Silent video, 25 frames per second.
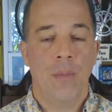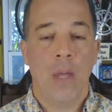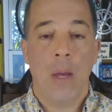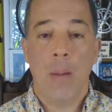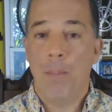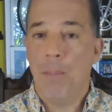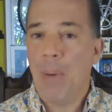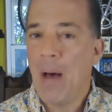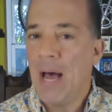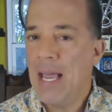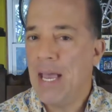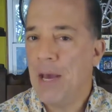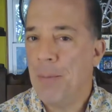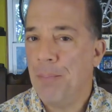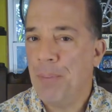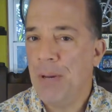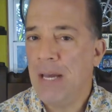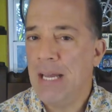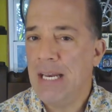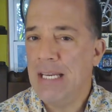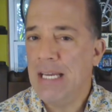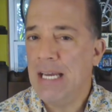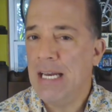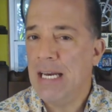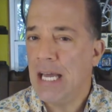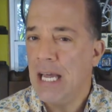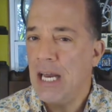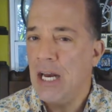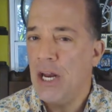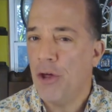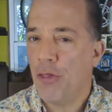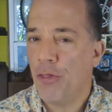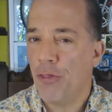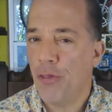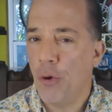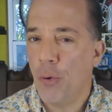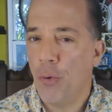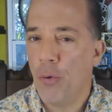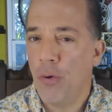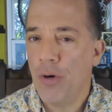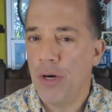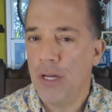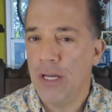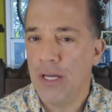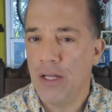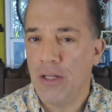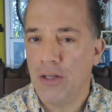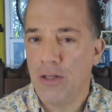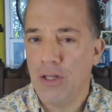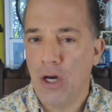By opinion and authority
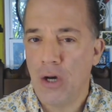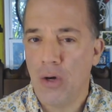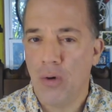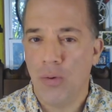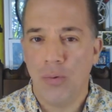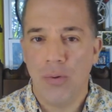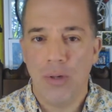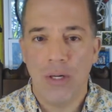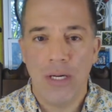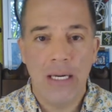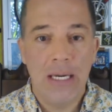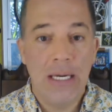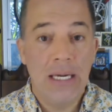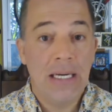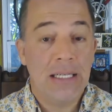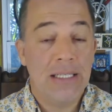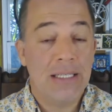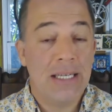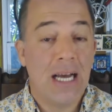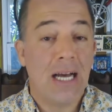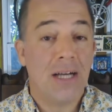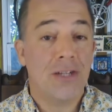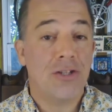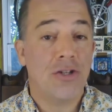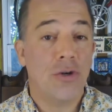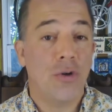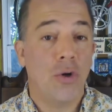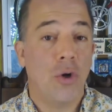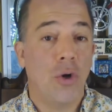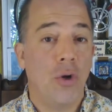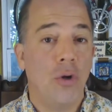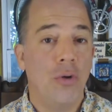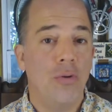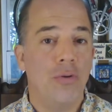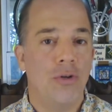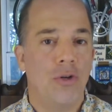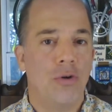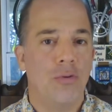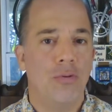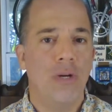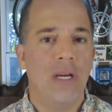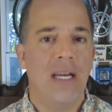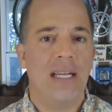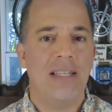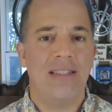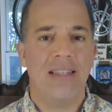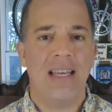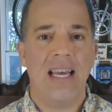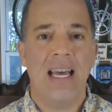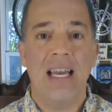alone, Doctor Holt
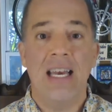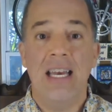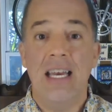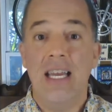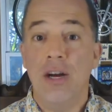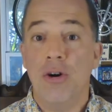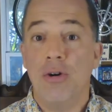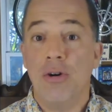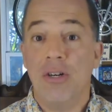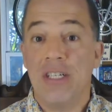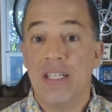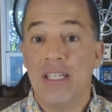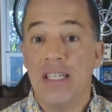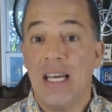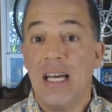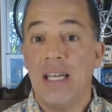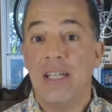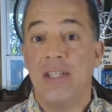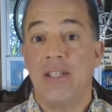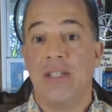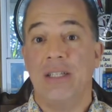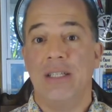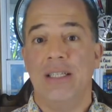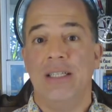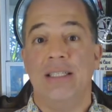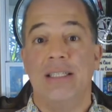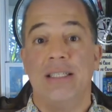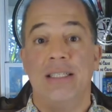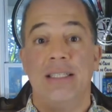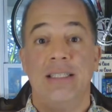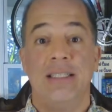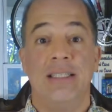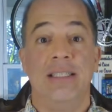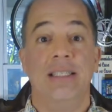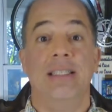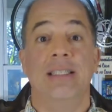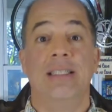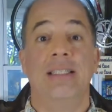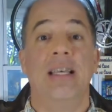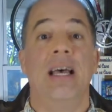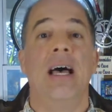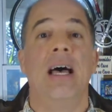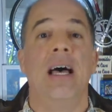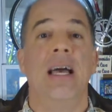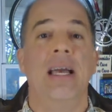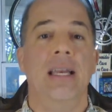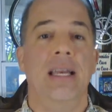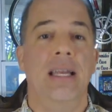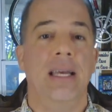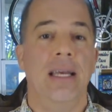creates a near touchless
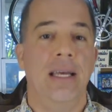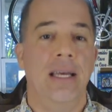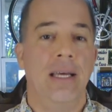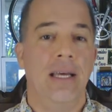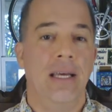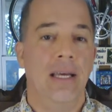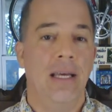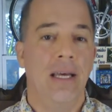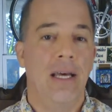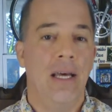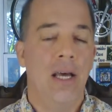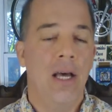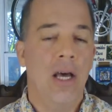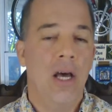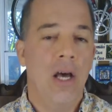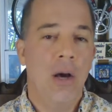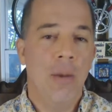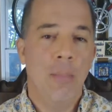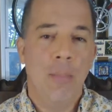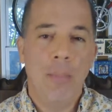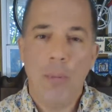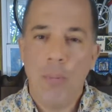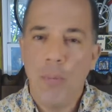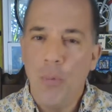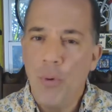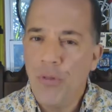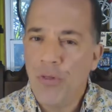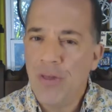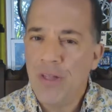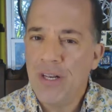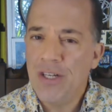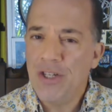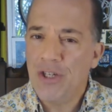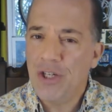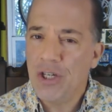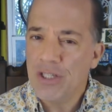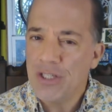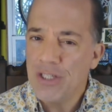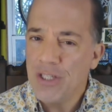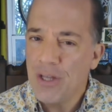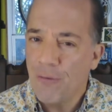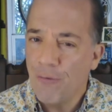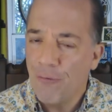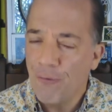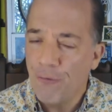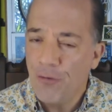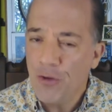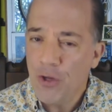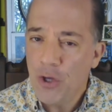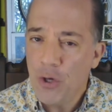society. But within just a
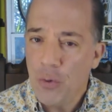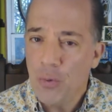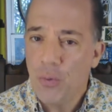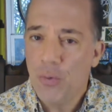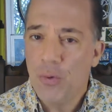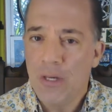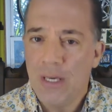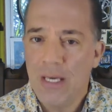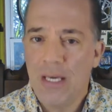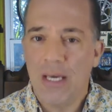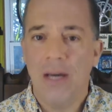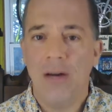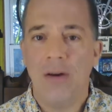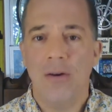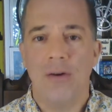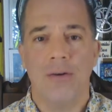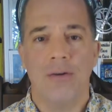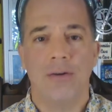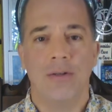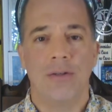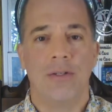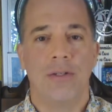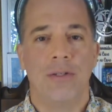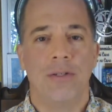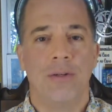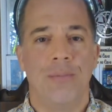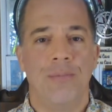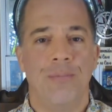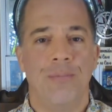few years,